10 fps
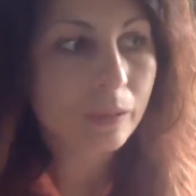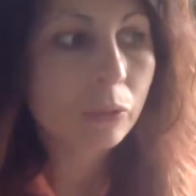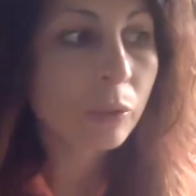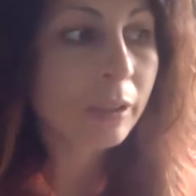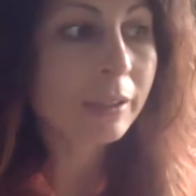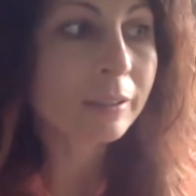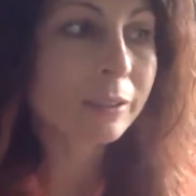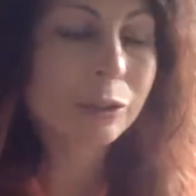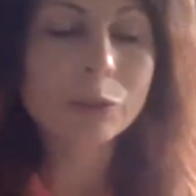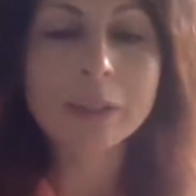we're
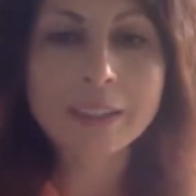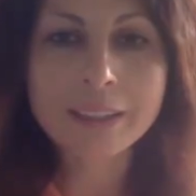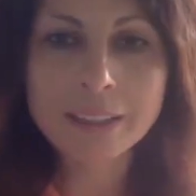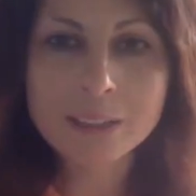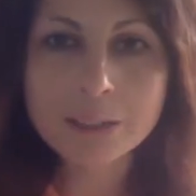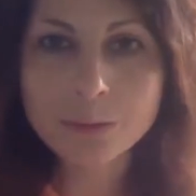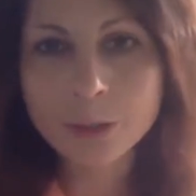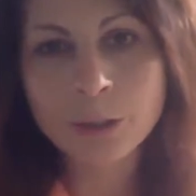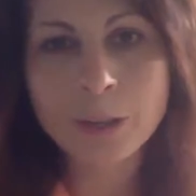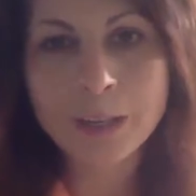doing this for
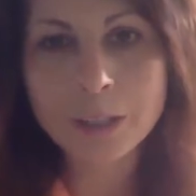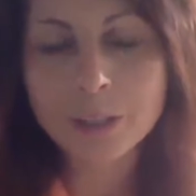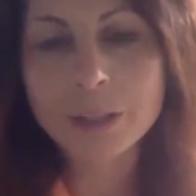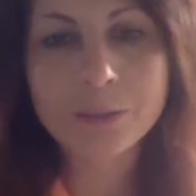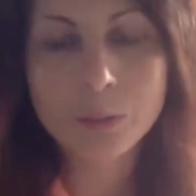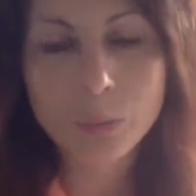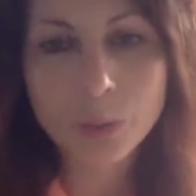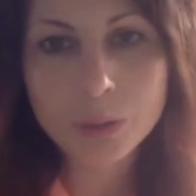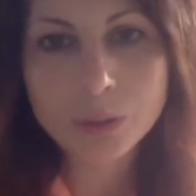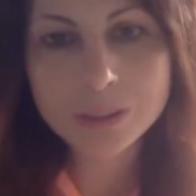the greater good of the
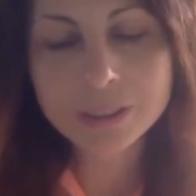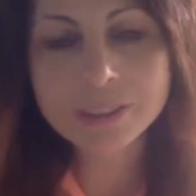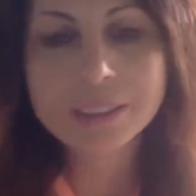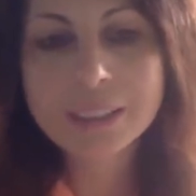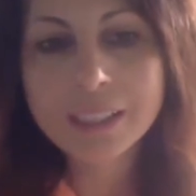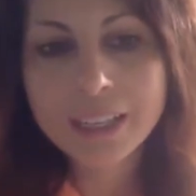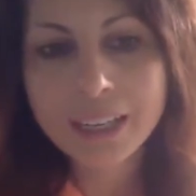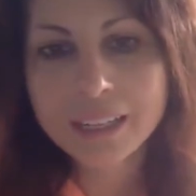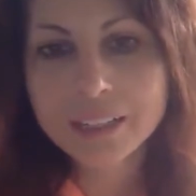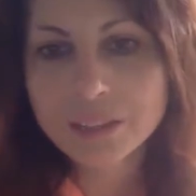world.
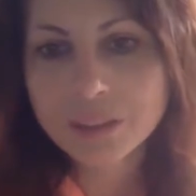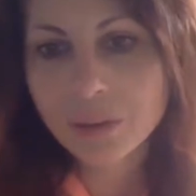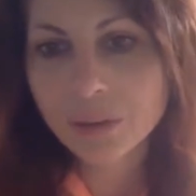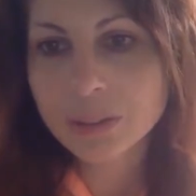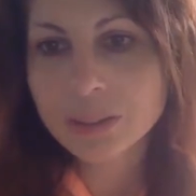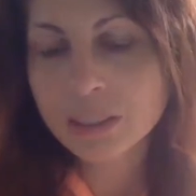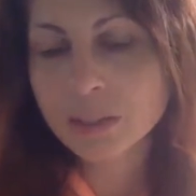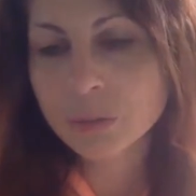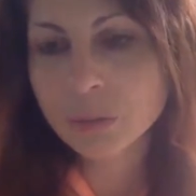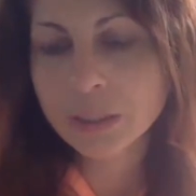And so it's
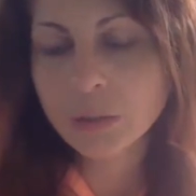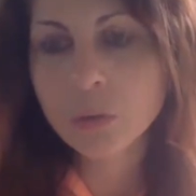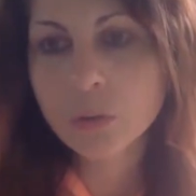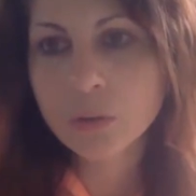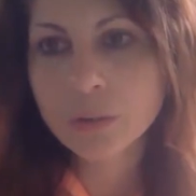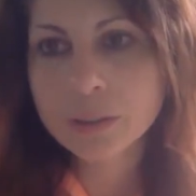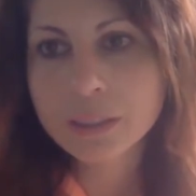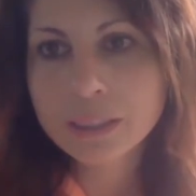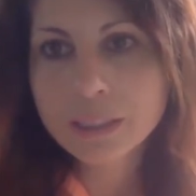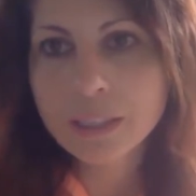really cool
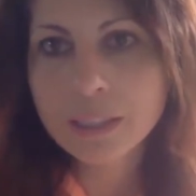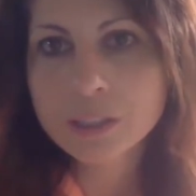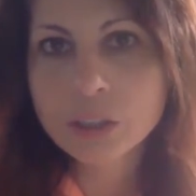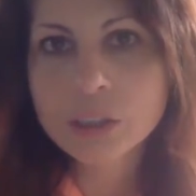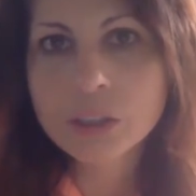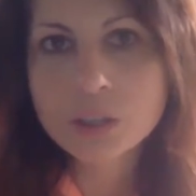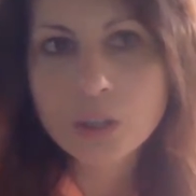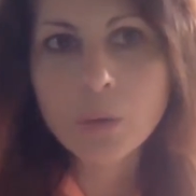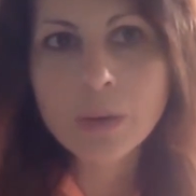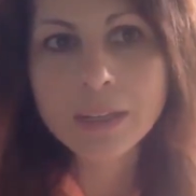just
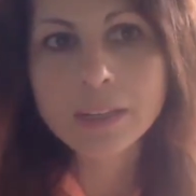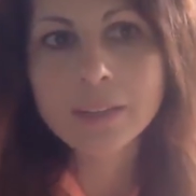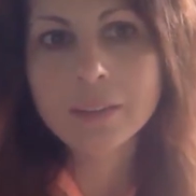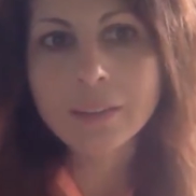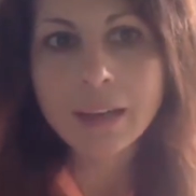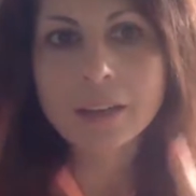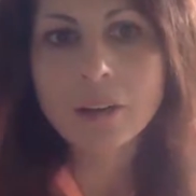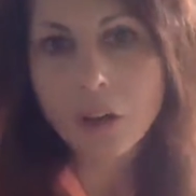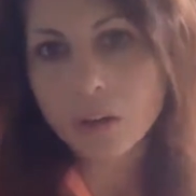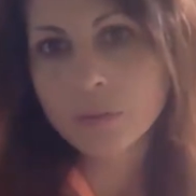knowing that
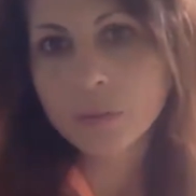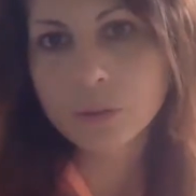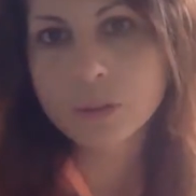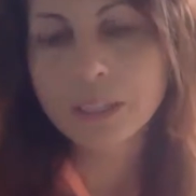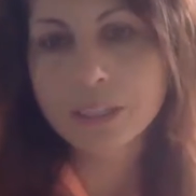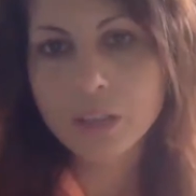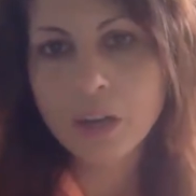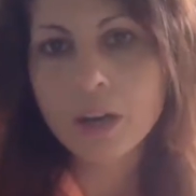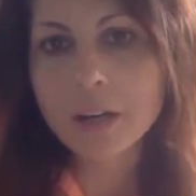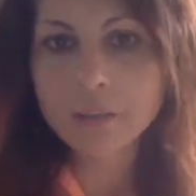all of those things
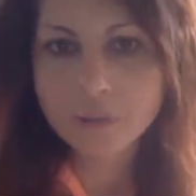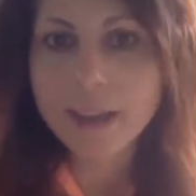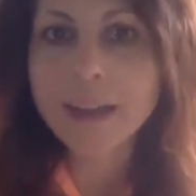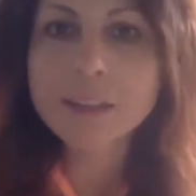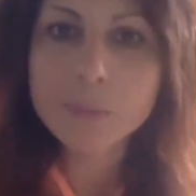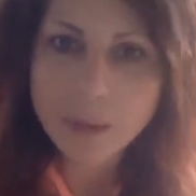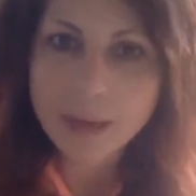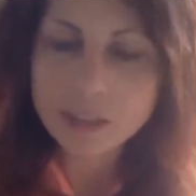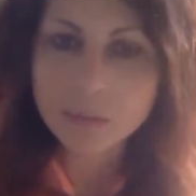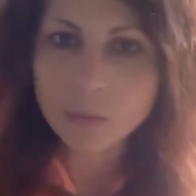are in fact
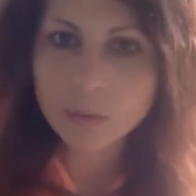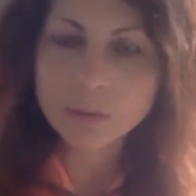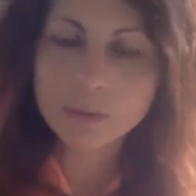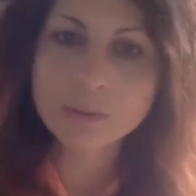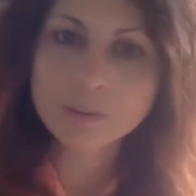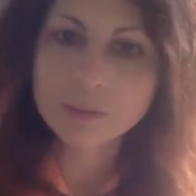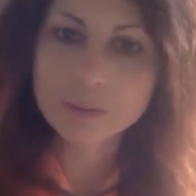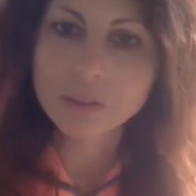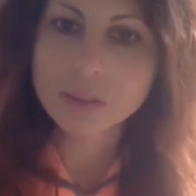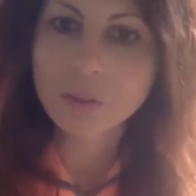possible.
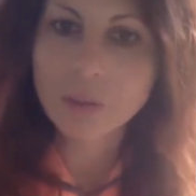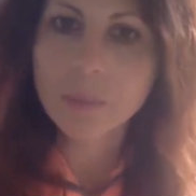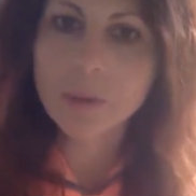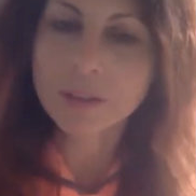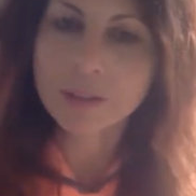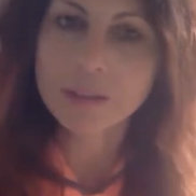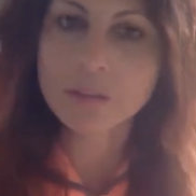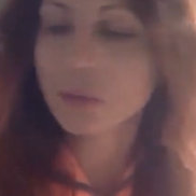So I want to leave you